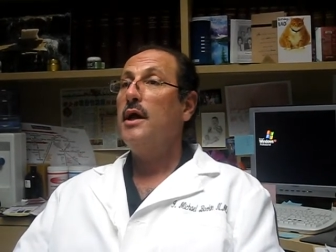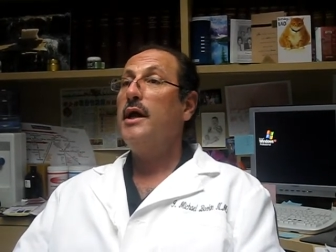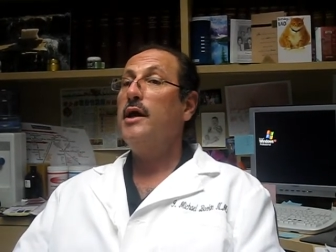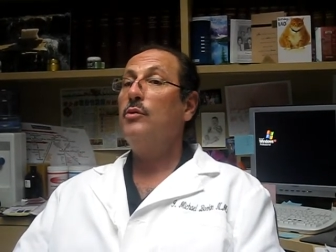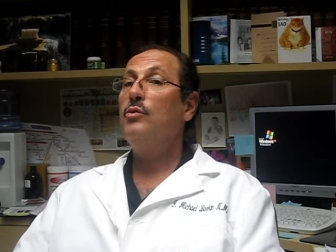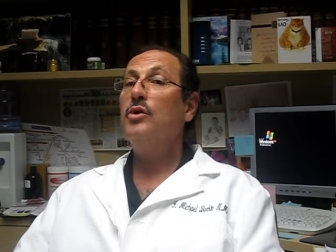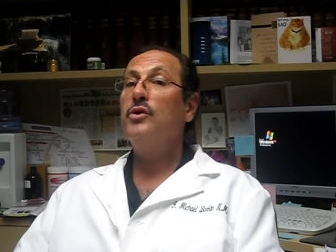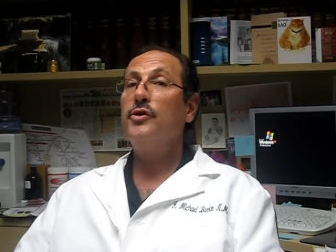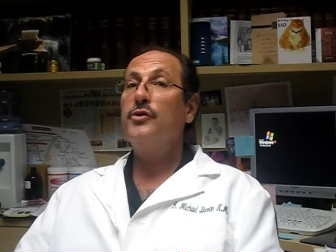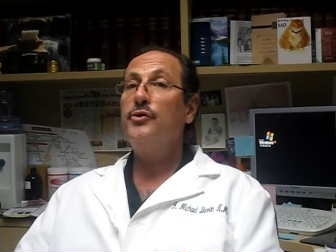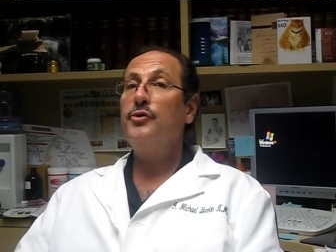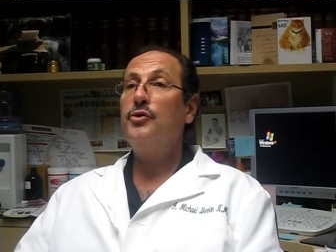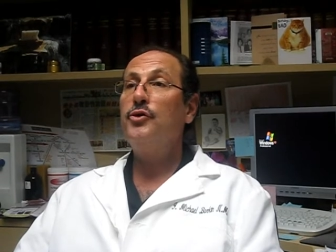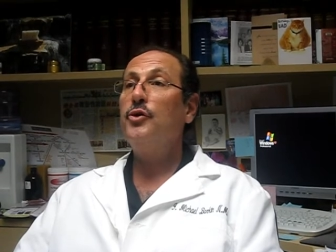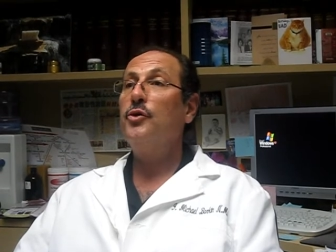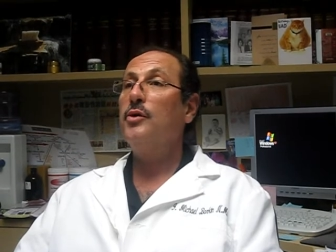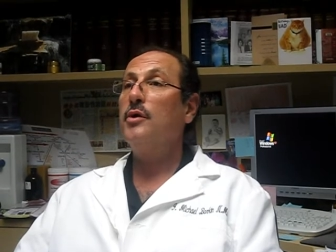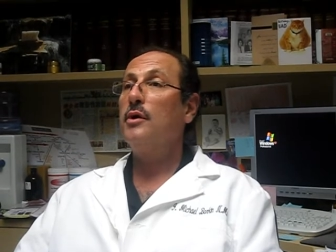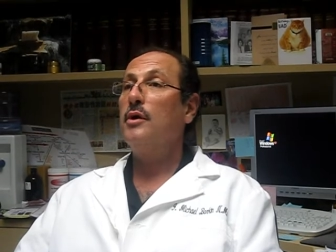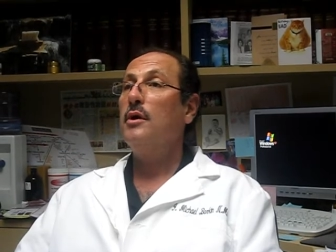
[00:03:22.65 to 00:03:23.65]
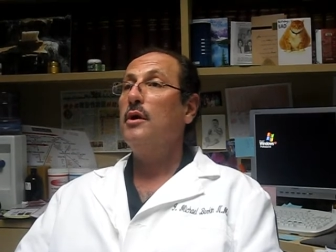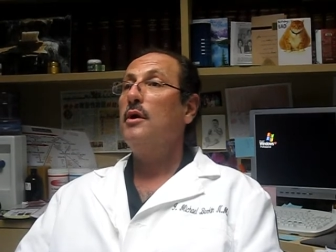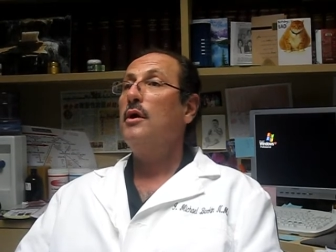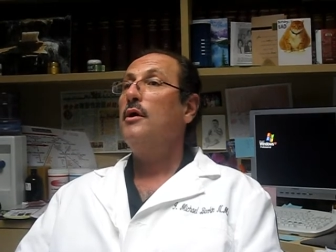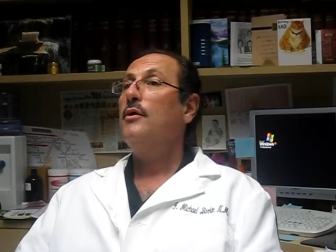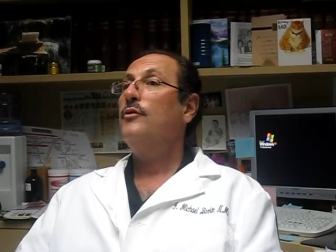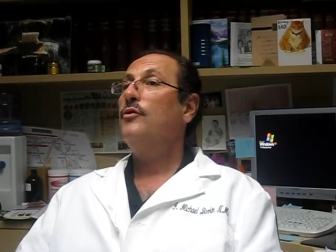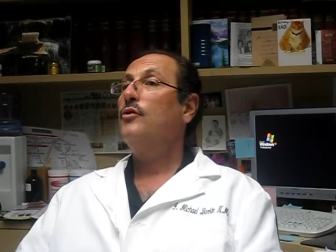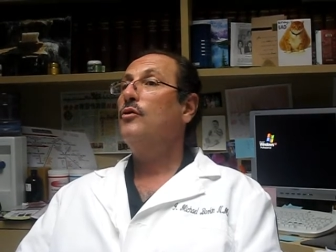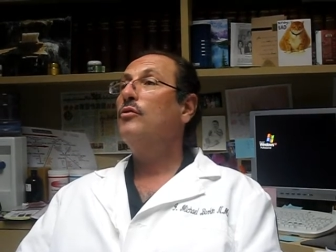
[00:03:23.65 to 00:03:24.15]
it will endure
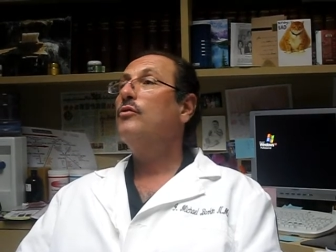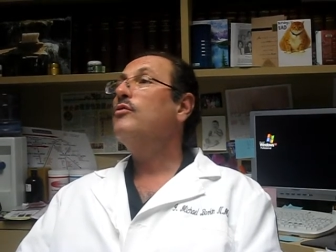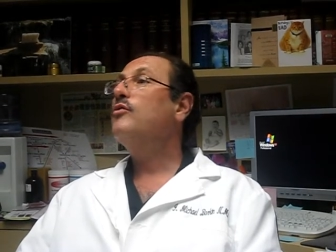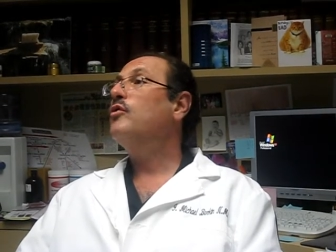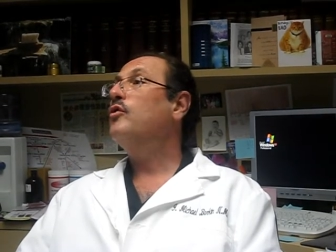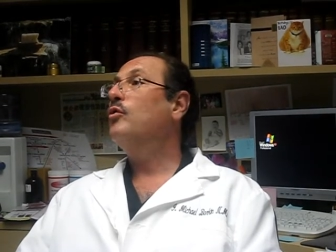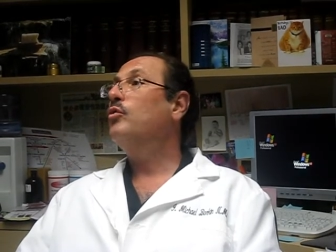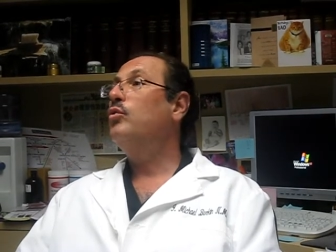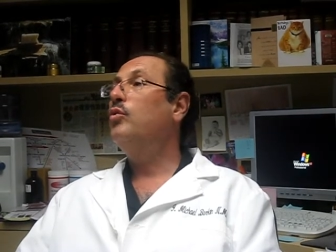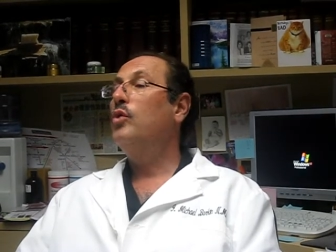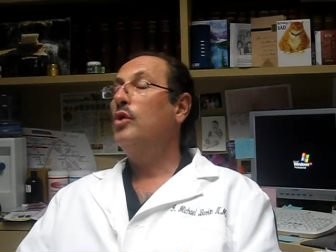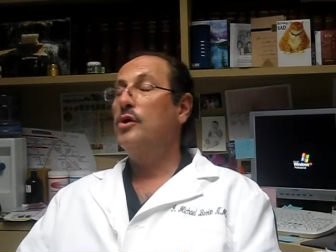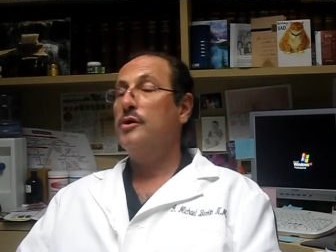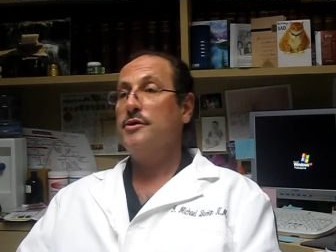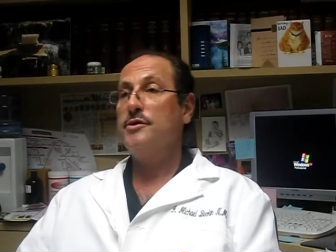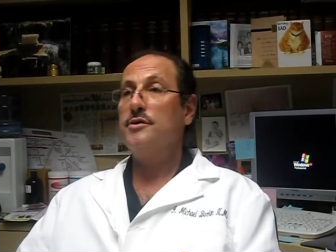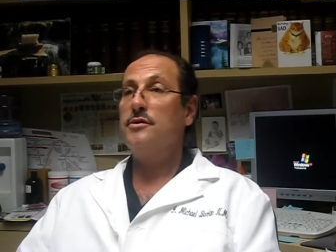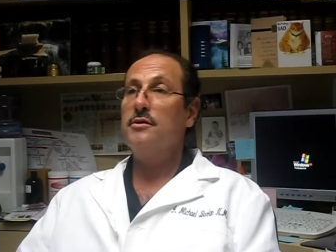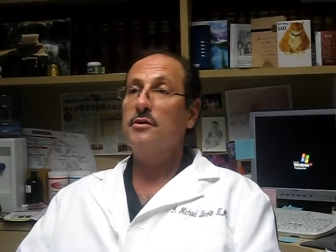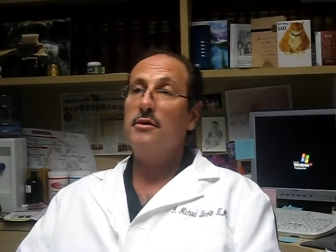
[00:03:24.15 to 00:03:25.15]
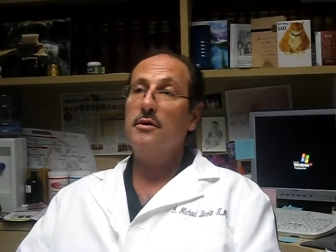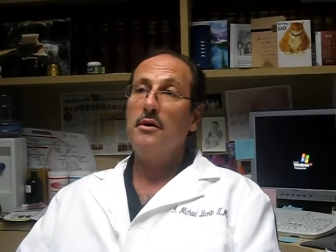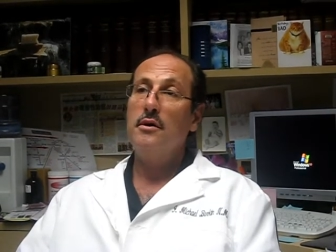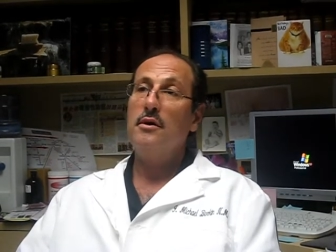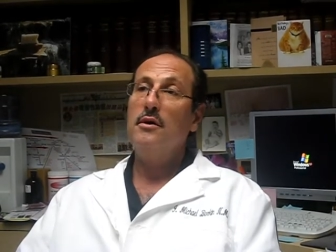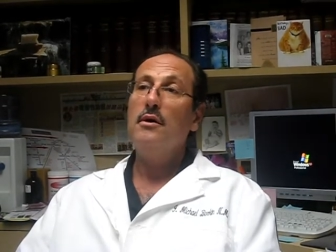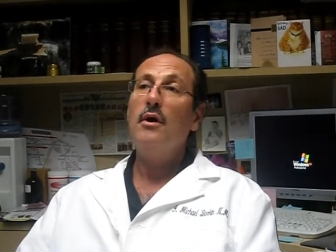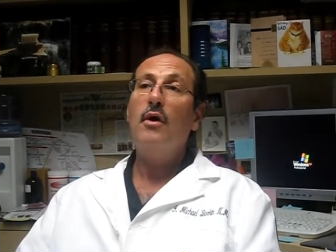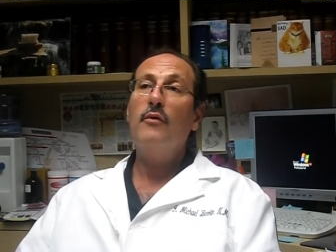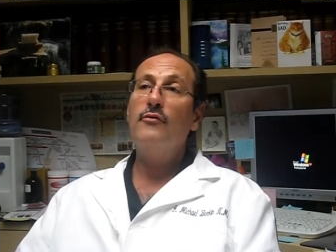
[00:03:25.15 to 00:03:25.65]
the worst
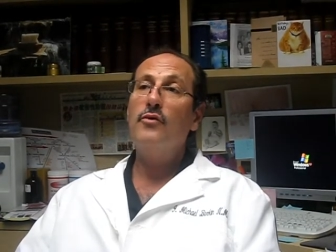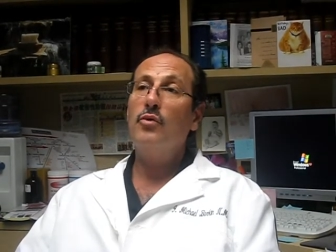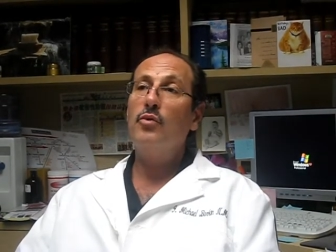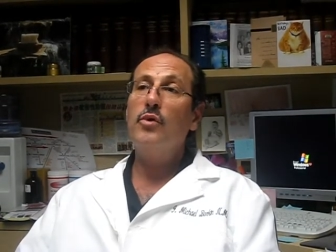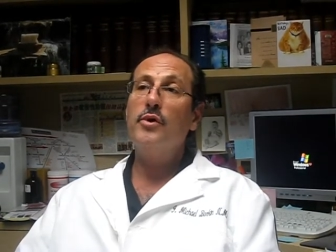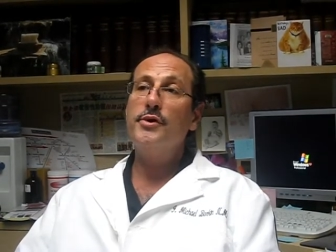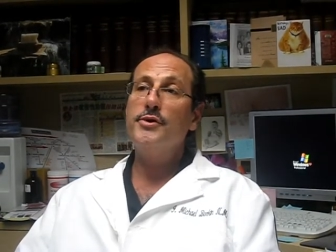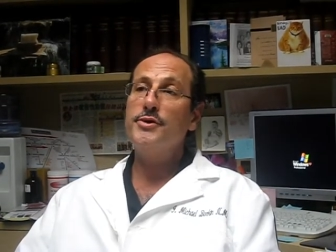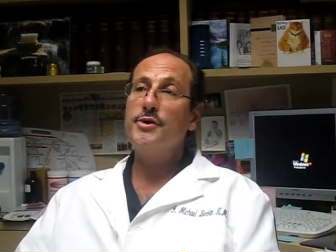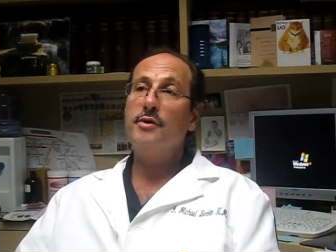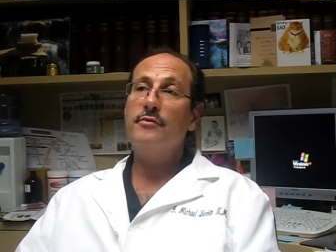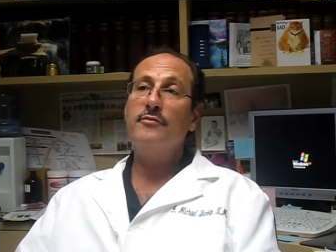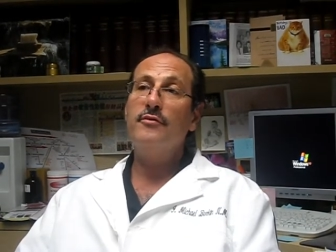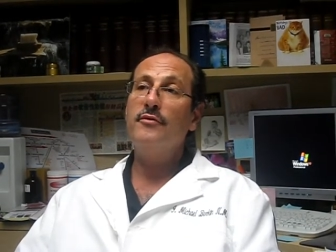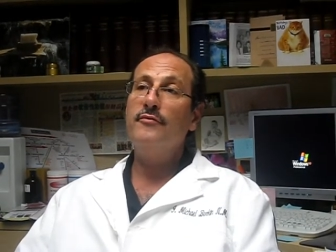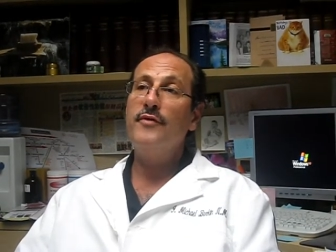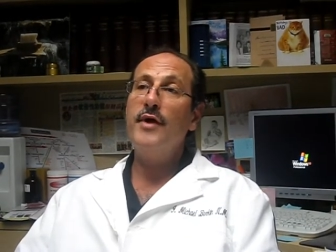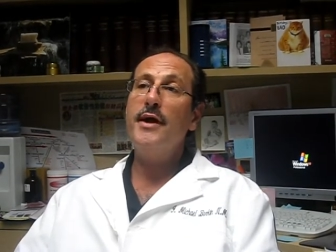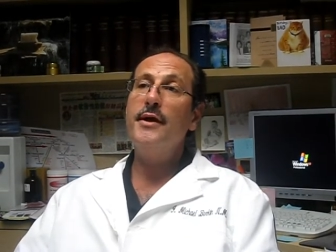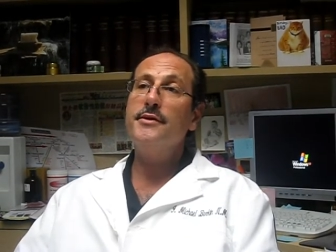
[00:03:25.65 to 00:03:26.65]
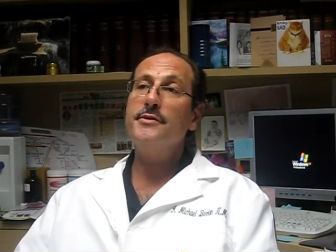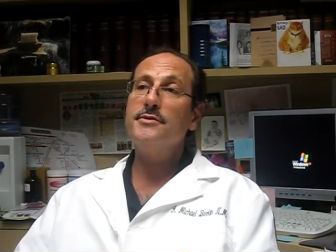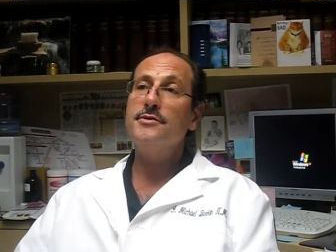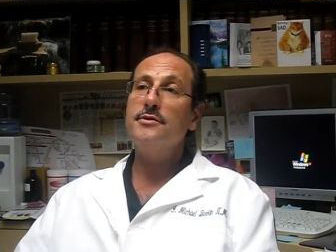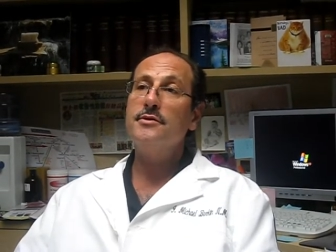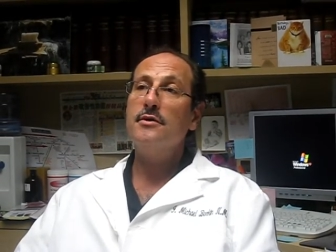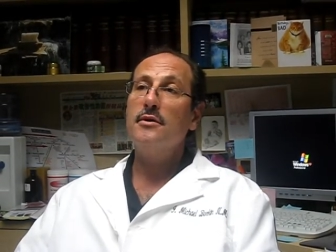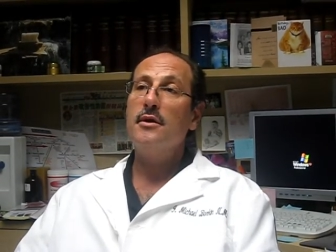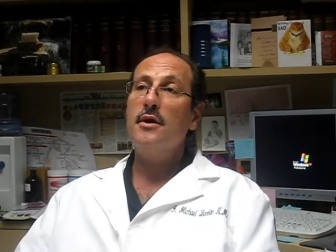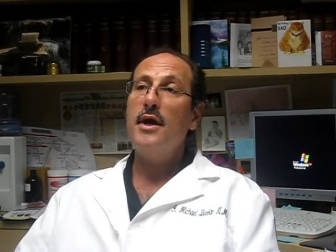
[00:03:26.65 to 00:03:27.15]
of events